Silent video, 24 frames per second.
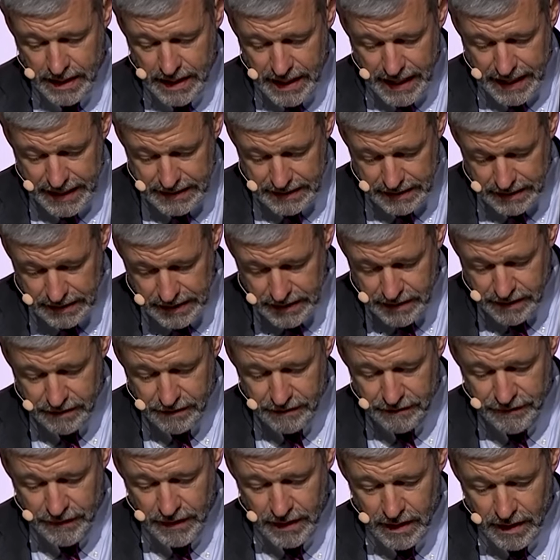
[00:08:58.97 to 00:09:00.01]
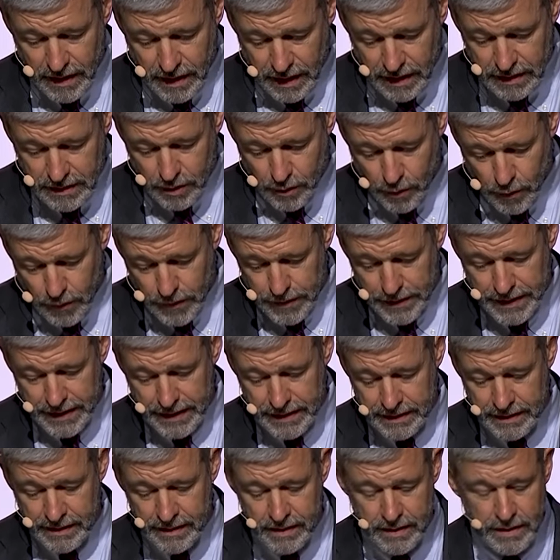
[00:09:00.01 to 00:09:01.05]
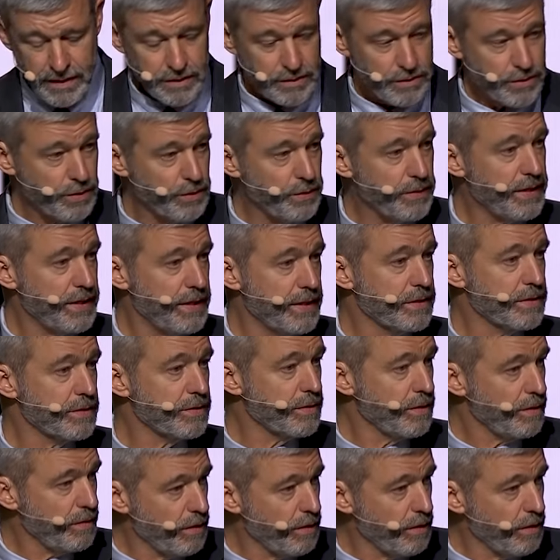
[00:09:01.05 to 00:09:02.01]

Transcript: and live according to his